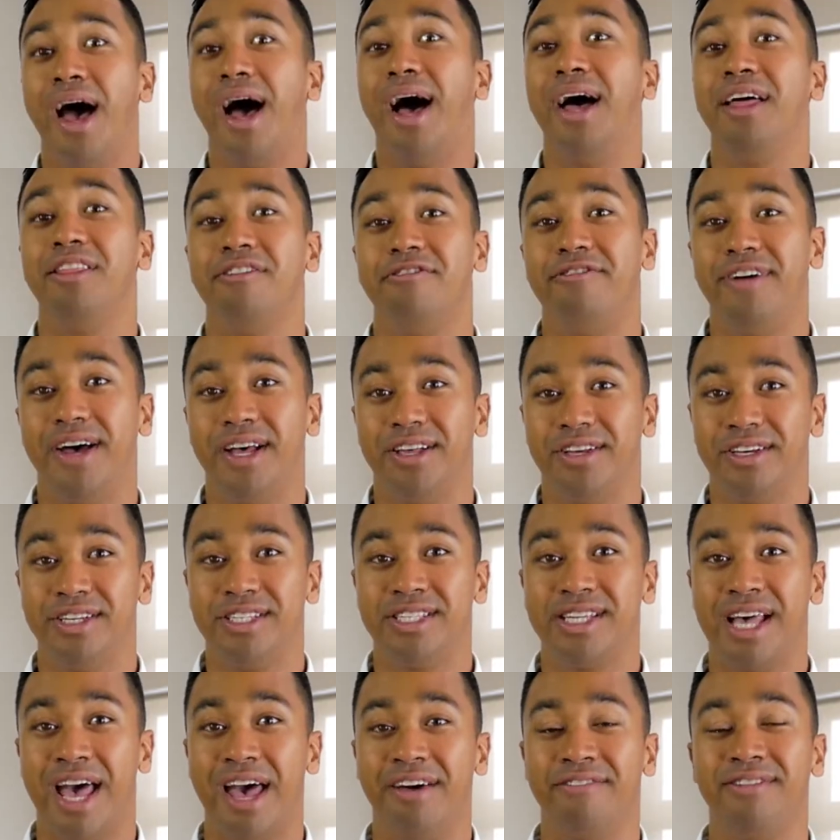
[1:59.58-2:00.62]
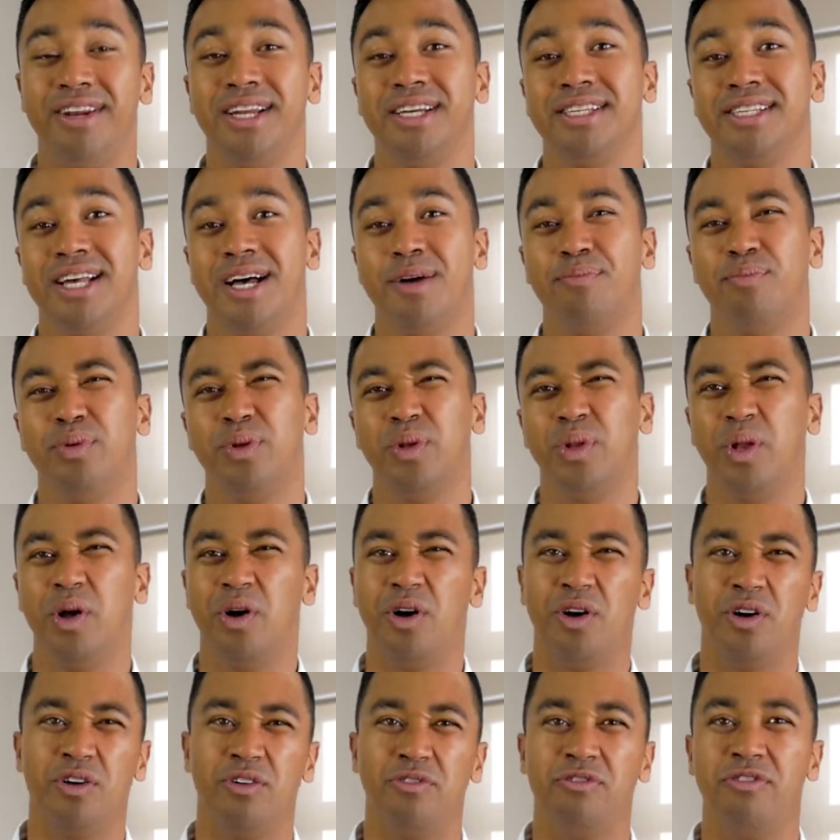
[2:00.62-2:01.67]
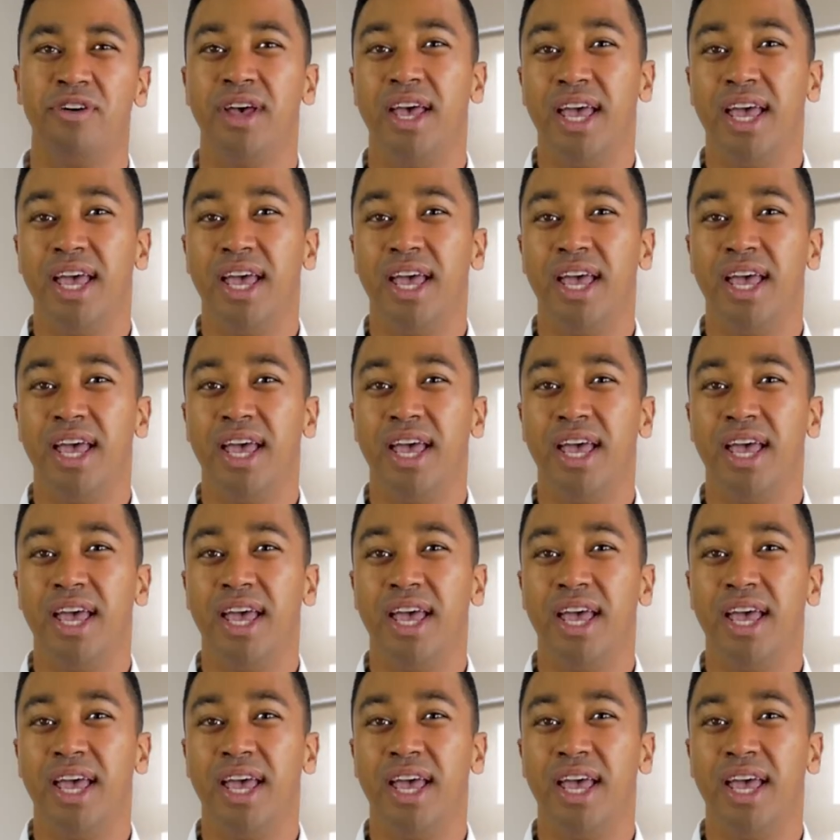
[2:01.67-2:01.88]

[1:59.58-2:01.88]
Other values have an example of